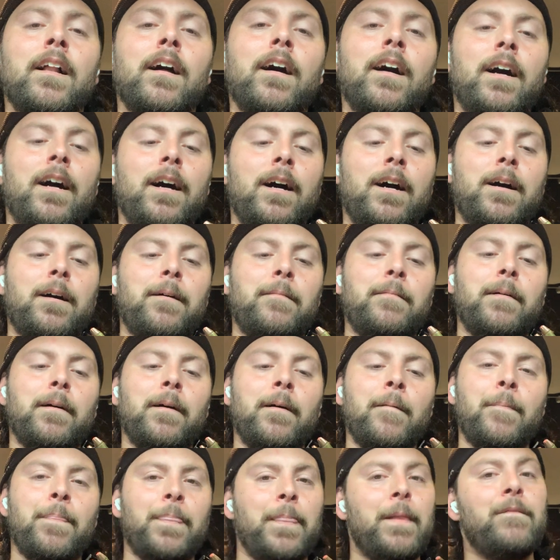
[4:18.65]

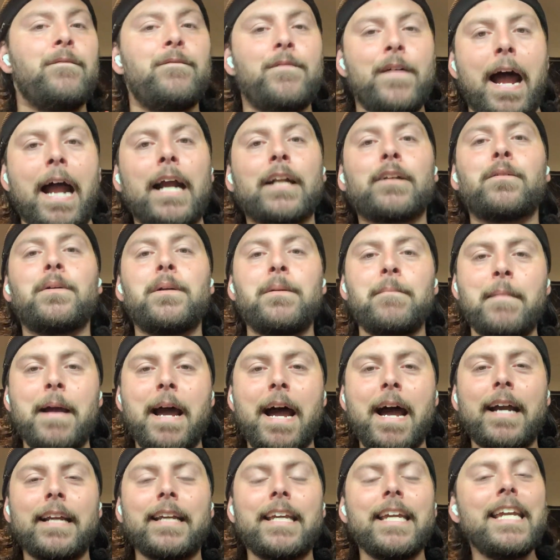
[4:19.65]
the factory
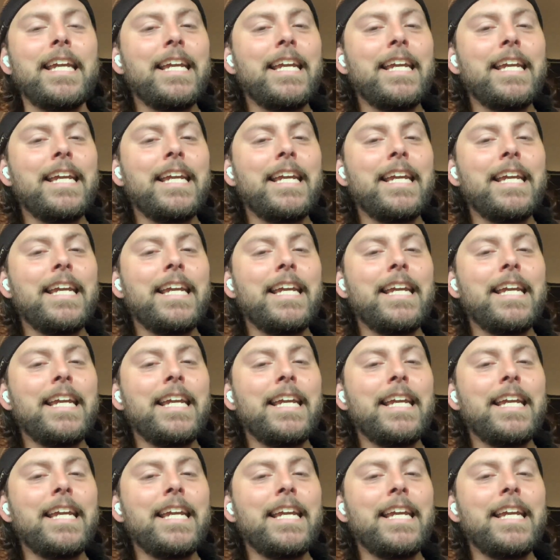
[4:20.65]
mag,